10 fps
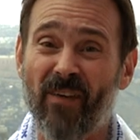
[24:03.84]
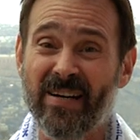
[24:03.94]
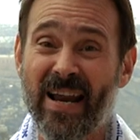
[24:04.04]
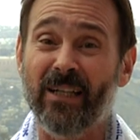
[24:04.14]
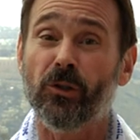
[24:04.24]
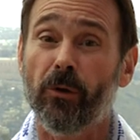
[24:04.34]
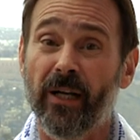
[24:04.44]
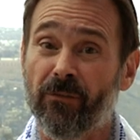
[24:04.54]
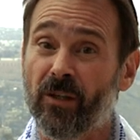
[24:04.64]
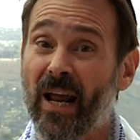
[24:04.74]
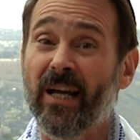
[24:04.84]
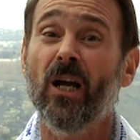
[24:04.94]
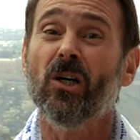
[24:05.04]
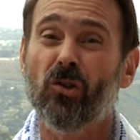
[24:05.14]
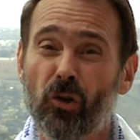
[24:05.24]
a financial gift today,
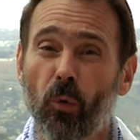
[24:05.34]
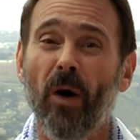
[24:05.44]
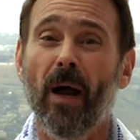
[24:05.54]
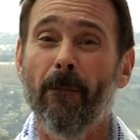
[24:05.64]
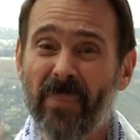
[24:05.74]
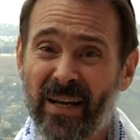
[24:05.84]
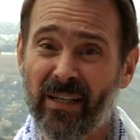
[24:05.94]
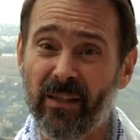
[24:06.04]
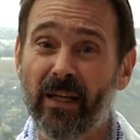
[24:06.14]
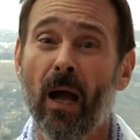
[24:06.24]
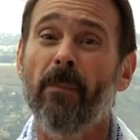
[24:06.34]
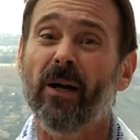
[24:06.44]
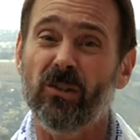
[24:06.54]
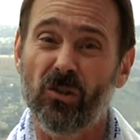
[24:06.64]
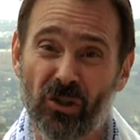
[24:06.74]
do it immediately,
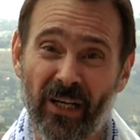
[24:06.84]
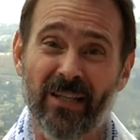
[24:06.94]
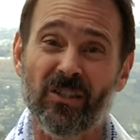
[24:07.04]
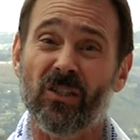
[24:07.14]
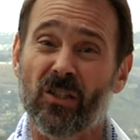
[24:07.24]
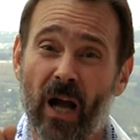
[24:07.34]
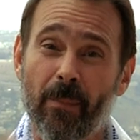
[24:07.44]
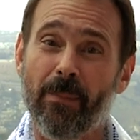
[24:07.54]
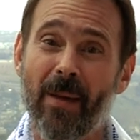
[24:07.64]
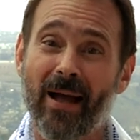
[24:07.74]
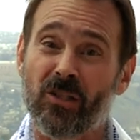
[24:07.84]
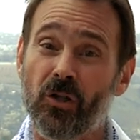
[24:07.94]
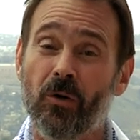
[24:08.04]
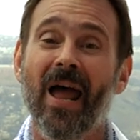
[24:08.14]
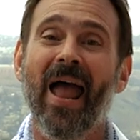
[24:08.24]
because Jesus is coming back
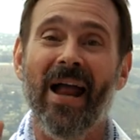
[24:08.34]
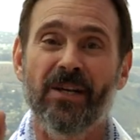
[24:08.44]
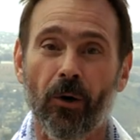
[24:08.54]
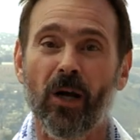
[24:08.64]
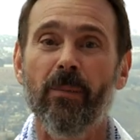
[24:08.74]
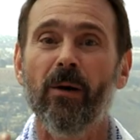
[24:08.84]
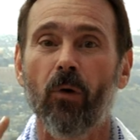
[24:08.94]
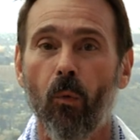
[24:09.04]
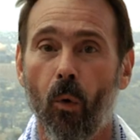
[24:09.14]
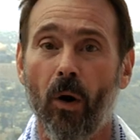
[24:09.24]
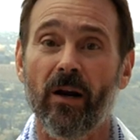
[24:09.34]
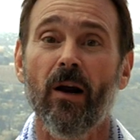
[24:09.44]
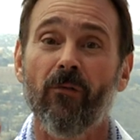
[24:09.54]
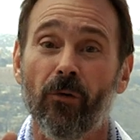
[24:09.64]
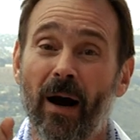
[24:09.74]
soon and you're going to be rewarded
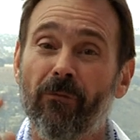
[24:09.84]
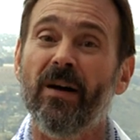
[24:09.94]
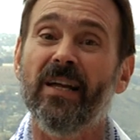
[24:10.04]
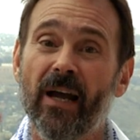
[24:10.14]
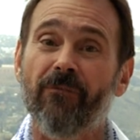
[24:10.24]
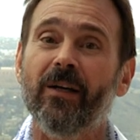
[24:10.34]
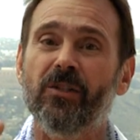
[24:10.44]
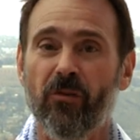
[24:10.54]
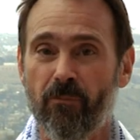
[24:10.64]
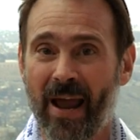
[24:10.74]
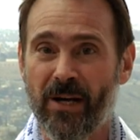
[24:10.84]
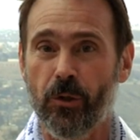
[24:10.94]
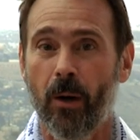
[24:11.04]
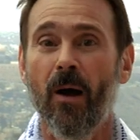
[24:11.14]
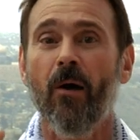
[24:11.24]
for every gift that you've made
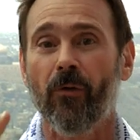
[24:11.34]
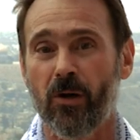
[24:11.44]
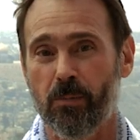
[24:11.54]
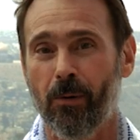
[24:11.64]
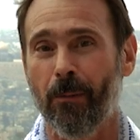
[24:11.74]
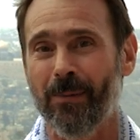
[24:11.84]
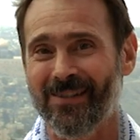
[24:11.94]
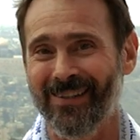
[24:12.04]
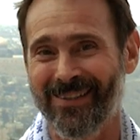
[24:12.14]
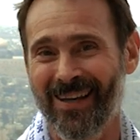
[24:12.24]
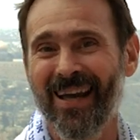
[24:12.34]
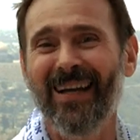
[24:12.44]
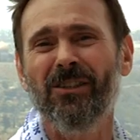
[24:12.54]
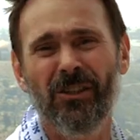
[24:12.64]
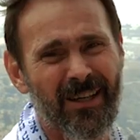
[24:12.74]
to him for his purposes.
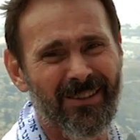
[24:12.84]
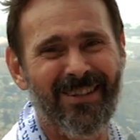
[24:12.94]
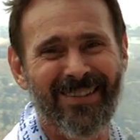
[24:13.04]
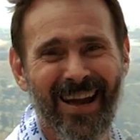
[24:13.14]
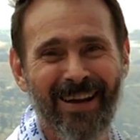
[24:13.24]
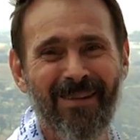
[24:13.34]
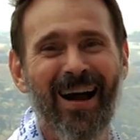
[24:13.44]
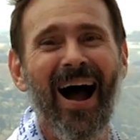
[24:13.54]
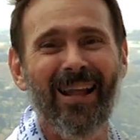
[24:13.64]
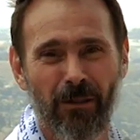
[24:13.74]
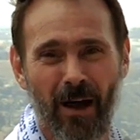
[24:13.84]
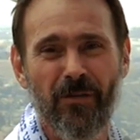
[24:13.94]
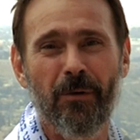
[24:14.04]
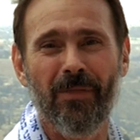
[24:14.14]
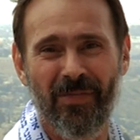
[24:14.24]
In Jesus' name, I
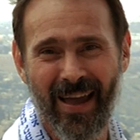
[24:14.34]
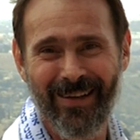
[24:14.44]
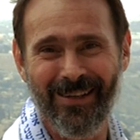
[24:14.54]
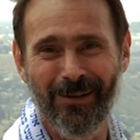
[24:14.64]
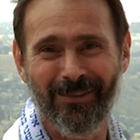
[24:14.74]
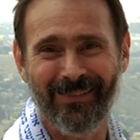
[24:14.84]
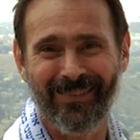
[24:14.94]
love you and thank you.